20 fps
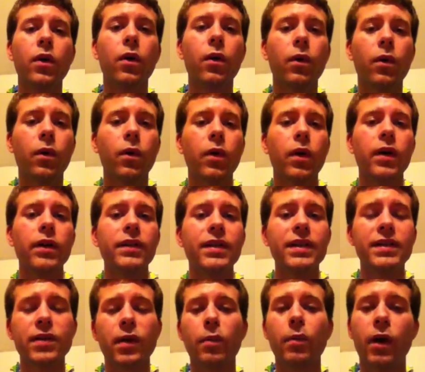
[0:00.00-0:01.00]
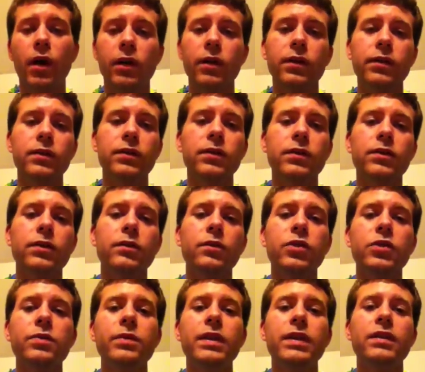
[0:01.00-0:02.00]
or detsamma,
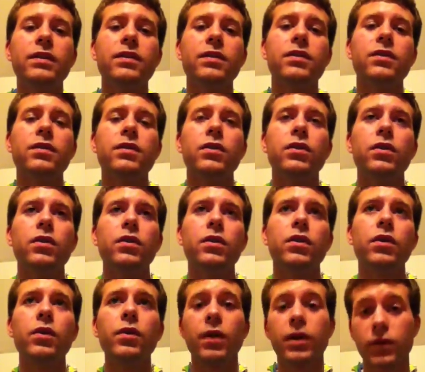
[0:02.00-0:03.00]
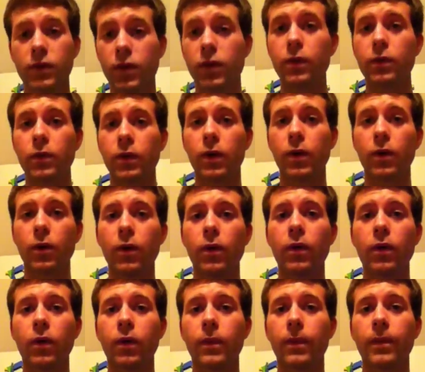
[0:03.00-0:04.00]
which means you also,
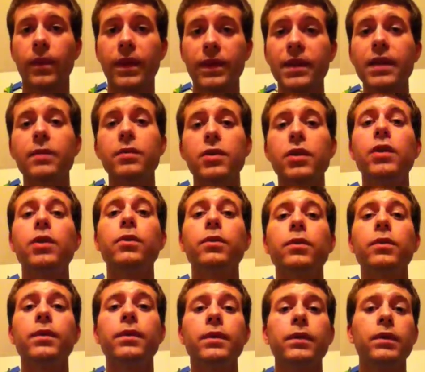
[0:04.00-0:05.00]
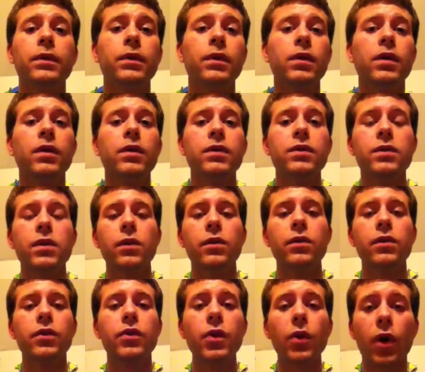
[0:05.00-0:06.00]
or the same to you. So
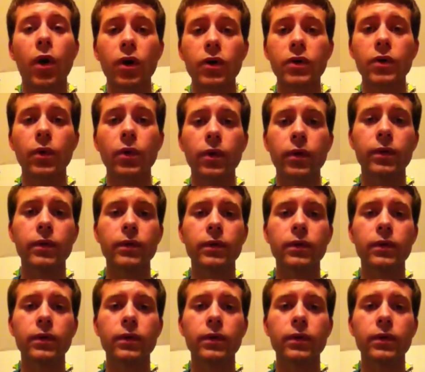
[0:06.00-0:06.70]
du också,